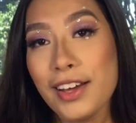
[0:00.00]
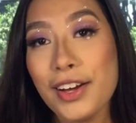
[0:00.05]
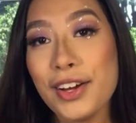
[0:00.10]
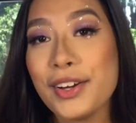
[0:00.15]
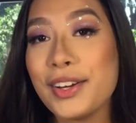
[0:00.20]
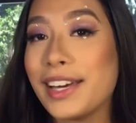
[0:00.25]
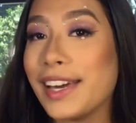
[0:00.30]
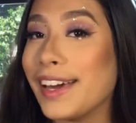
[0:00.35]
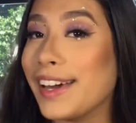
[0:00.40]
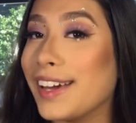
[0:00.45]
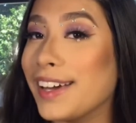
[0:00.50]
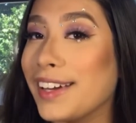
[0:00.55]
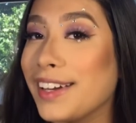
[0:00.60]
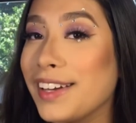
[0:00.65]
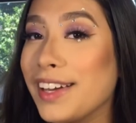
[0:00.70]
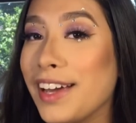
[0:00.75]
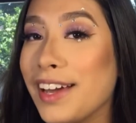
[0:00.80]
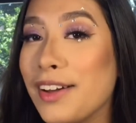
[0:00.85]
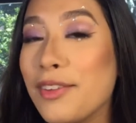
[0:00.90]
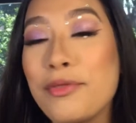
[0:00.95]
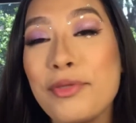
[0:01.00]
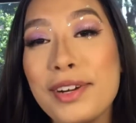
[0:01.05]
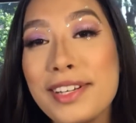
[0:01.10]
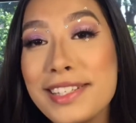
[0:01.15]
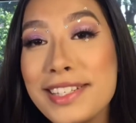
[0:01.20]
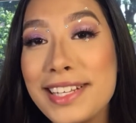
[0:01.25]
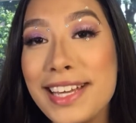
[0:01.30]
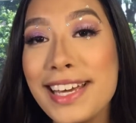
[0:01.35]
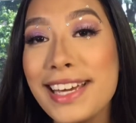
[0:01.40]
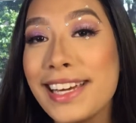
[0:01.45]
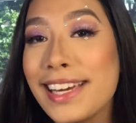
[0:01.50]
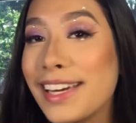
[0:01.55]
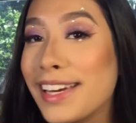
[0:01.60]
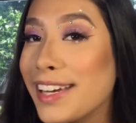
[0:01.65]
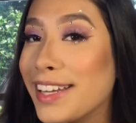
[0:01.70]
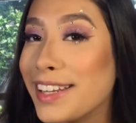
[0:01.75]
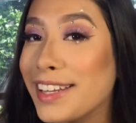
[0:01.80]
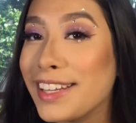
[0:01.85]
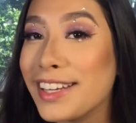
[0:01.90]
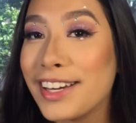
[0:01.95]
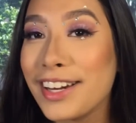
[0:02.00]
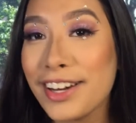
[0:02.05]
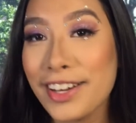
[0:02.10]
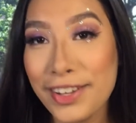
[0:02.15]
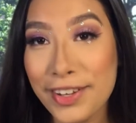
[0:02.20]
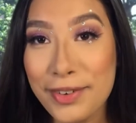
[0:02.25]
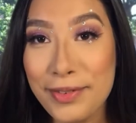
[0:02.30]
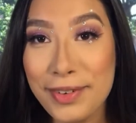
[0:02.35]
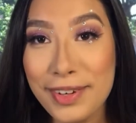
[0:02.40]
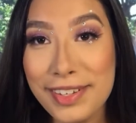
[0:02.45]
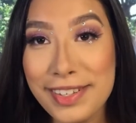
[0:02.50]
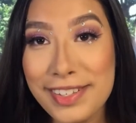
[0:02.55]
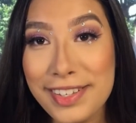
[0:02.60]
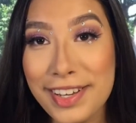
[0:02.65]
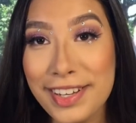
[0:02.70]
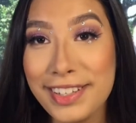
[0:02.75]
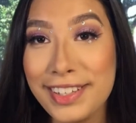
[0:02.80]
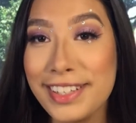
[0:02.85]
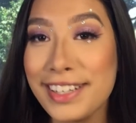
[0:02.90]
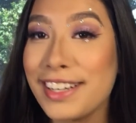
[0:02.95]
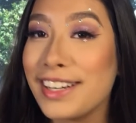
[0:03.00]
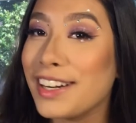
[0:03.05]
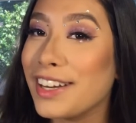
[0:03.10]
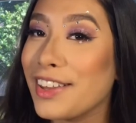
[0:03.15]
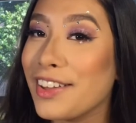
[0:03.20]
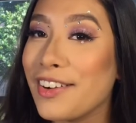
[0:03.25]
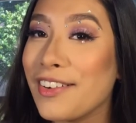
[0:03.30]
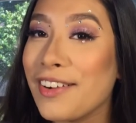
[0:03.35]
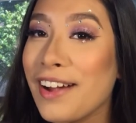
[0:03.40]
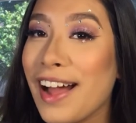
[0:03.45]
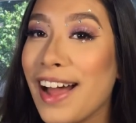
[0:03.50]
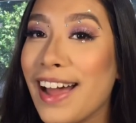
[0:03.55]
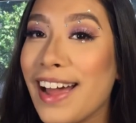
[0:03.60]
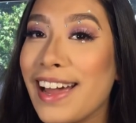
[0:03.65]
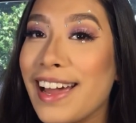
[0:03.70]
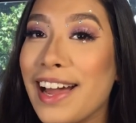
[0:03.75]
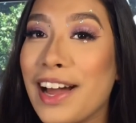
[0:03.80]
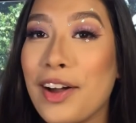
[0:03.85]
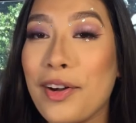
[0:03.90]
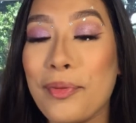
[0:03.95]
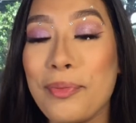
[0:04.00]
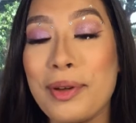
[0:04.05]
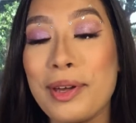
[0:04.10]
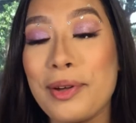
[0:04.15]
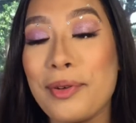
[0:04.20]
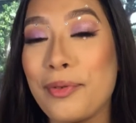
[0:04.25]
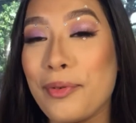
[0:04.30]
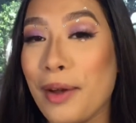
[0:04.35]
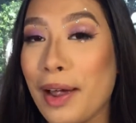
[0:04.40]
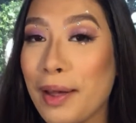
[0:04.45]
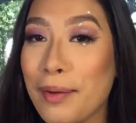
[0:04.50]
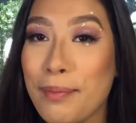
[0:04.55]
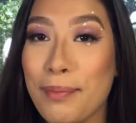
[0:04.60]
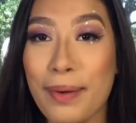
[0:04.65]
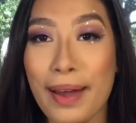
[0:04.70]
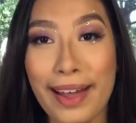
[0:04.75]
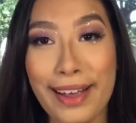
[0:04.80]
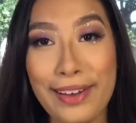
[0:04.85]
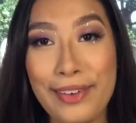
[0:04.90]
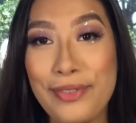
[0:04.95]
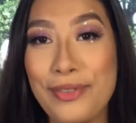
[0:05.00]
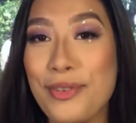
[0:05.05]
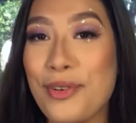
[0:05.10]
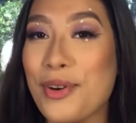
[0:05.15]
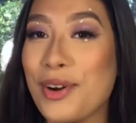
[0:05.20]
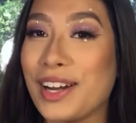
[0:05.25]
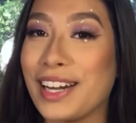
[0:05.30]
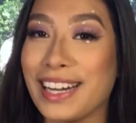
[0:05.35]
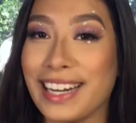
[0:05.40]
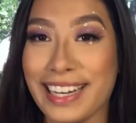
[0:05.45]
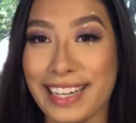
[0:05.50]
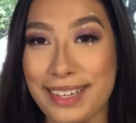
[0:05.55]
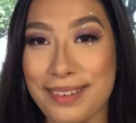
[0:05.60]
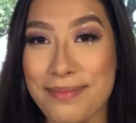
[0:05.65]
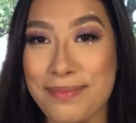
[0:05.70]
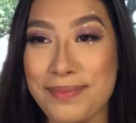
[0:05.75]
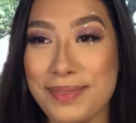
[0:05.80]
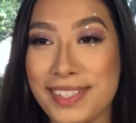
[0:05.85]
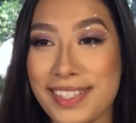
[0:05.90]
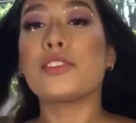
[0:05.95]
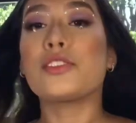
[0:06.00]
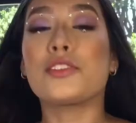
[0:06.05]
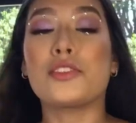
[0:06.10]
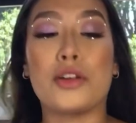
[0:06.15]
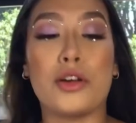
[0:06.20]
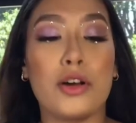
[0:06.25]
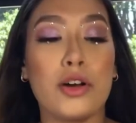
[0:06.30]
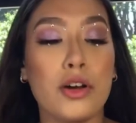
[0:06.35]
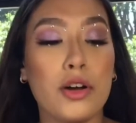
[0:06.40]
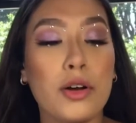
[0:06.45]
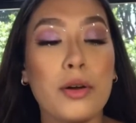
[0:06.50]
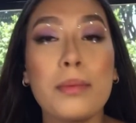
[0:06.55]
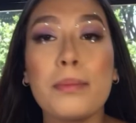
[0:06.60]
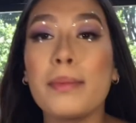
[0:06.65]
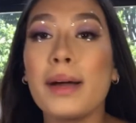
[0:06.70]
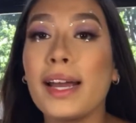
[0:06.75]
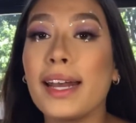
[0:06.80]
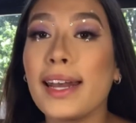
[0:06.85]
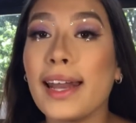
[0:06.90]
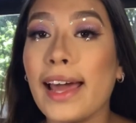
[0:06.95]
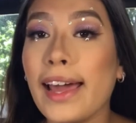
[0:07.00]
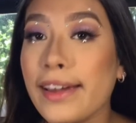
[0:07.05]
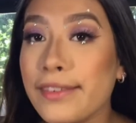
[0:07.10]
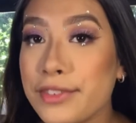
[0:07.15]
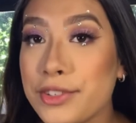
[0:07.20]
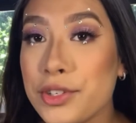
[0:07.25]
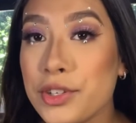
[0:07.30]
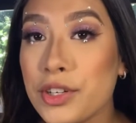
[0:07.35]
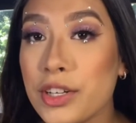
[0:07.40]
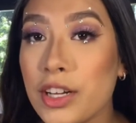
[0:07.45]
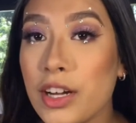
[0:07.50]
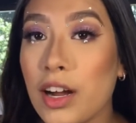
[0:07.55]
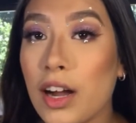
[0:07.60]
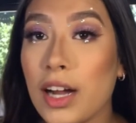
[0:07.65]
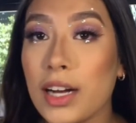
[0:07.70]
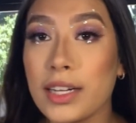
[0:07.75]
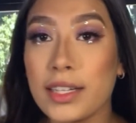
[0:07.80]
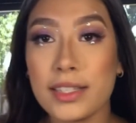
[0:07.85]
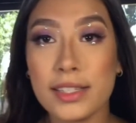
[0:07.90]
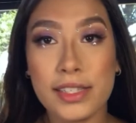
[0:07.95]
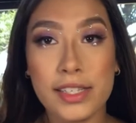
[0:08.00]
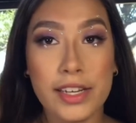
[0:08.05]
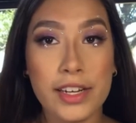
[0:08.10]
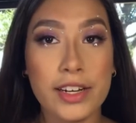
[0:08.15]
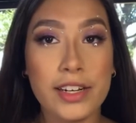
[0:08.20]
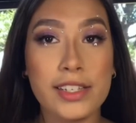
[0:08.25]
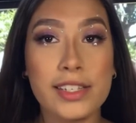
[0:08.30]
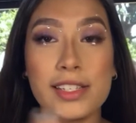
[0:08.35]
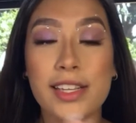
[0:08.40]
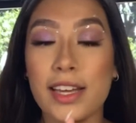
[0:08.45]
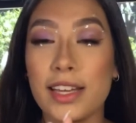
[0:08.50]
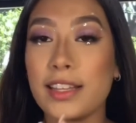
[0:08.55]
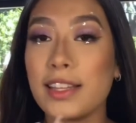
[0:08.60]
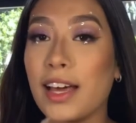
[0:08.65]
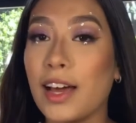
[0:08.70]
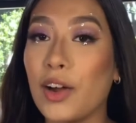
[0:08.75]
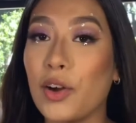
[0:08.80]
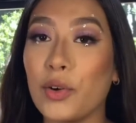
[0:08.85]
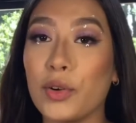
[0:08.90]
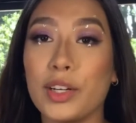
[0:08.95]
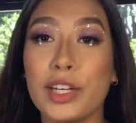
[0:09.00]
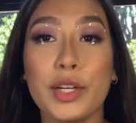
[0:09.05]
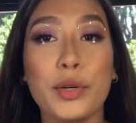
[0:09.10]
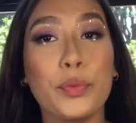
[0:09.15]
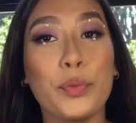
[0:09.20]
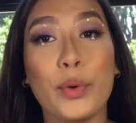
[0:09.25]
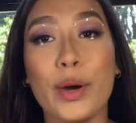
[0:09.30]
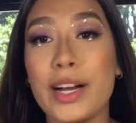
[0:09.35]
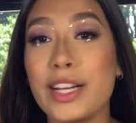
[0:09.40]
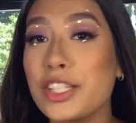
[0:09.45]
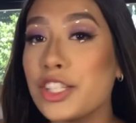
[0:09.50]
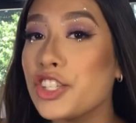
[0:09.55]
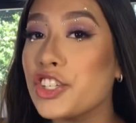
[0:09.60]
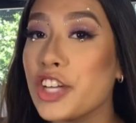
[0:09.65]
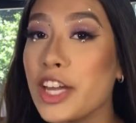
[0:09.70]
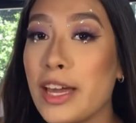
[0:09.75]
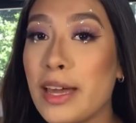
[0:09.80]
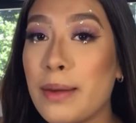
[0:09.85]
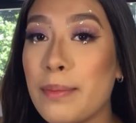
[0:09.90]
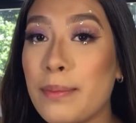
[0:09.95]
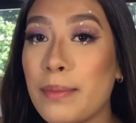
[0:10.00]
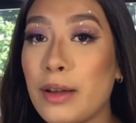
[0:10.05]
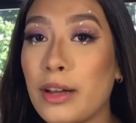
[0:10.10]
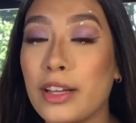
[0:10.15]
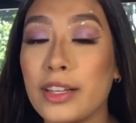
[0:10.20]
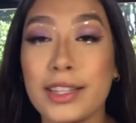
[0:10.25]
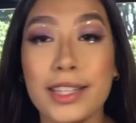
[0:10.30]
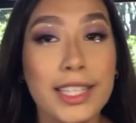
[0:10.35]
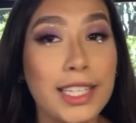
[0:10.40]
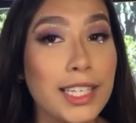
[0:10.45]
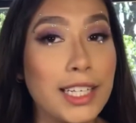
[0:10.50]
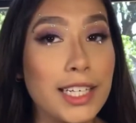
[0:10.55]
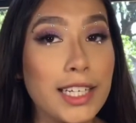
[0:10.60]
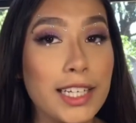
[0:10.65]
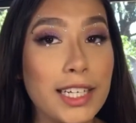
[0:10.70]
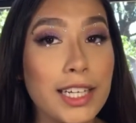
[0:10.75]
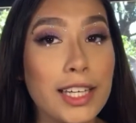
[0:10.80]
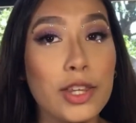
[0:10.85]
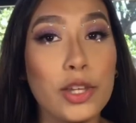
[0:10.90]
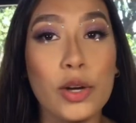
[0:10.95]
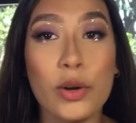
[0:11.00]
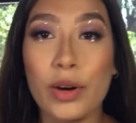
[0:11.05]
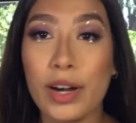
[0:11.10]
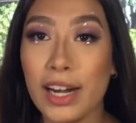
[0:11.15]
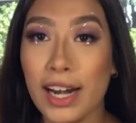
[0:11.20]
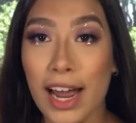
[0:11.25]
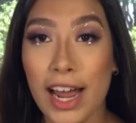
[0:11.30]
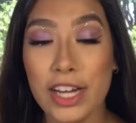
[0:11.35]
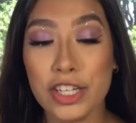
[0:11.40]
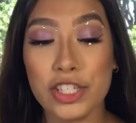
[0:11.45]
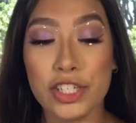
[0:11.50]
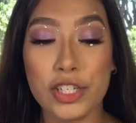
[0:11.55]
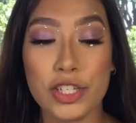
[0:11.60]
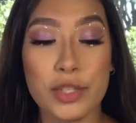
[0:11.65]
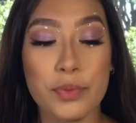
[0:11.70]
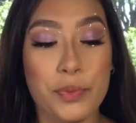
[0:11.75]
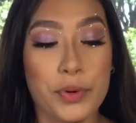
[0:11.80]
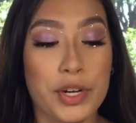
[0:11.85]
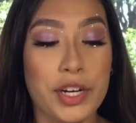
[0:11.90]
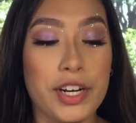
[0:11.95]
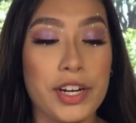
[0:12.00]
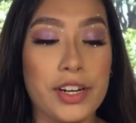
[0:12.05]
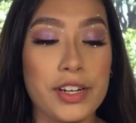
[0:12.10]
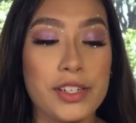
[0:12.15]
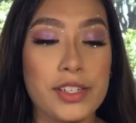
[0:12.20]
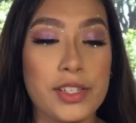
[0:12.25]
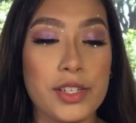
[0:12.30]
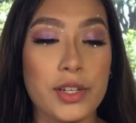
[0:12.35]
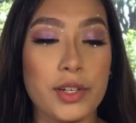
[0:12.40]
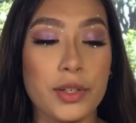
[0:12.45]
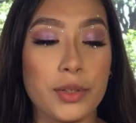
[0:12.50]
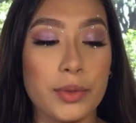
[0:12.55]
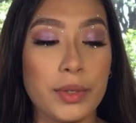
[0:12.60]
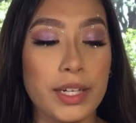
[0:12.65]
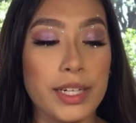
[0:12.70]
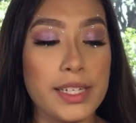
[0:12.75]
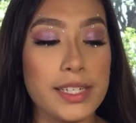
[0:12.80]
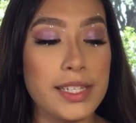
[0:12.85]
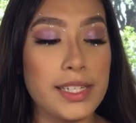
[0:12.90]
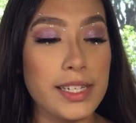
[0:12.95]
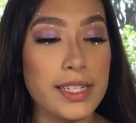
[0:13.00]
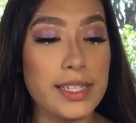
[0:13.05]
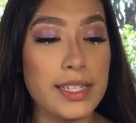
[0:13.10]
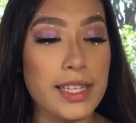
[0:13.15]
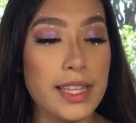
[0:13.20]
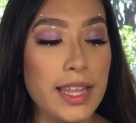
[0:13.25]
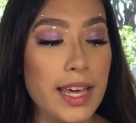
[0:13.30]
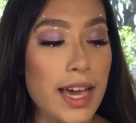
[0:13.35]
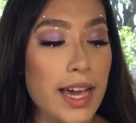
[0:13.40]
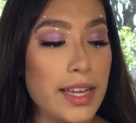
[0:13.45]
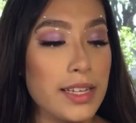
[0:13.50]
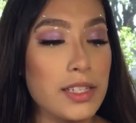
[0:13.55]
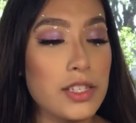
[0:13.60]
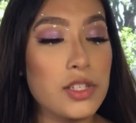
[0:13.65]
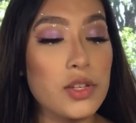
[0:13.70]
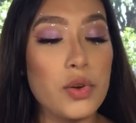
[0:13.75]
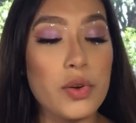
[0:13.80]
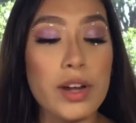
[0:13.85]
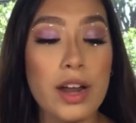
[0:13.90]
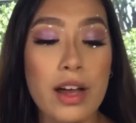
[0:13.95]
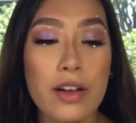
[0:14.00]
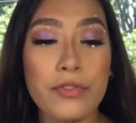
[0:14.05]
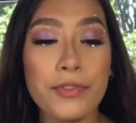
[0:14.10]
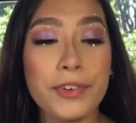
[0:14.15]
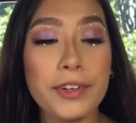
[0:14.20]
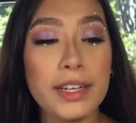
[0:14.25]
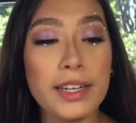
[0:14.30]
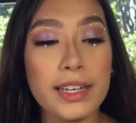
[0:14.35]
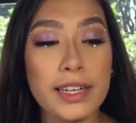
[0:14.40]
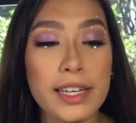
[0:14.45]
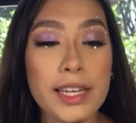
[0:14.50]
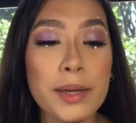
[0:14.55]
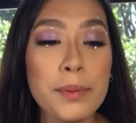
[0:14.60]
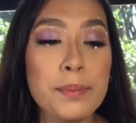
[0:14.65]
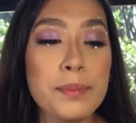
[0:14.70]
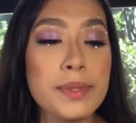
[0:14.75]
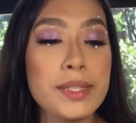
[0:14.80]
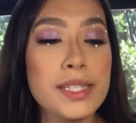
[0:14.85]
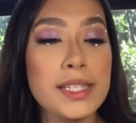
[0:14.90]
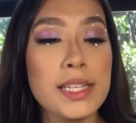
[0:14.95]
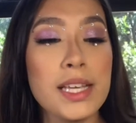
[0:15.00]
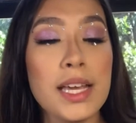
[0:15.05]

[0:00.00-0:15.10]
Okay, once I get the other ones on the other eye, I'll be right back for lips. So my live studio audience here said that only one gem on the lower lash looked prettier, so we're gonna stick to that. So now for lips.